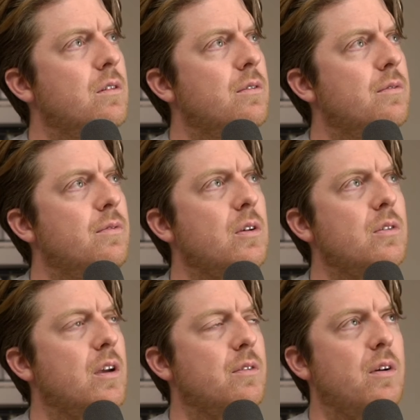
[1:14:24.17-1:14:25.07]
feels
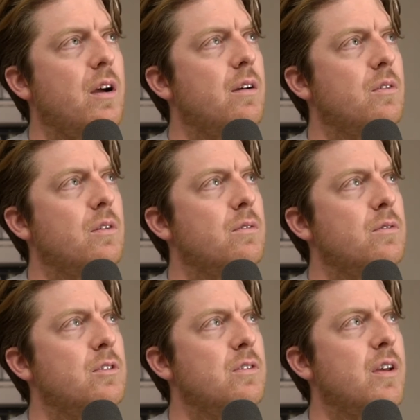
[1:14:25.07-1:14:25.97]
like forever.
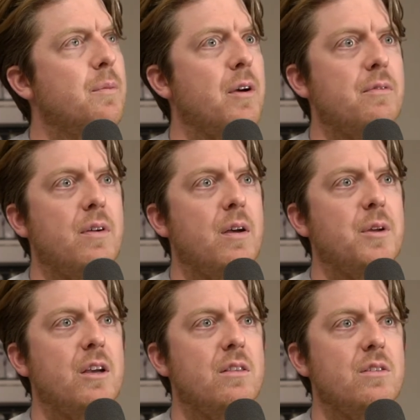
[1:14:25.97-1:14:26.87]
She's like my
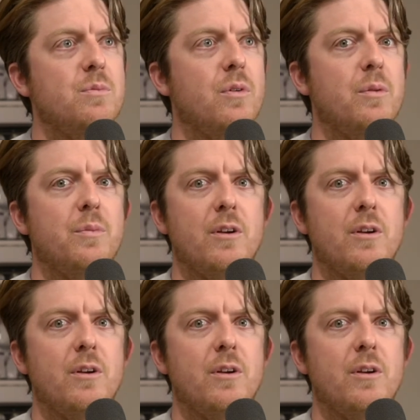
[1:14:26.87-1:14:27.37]
family at this point, but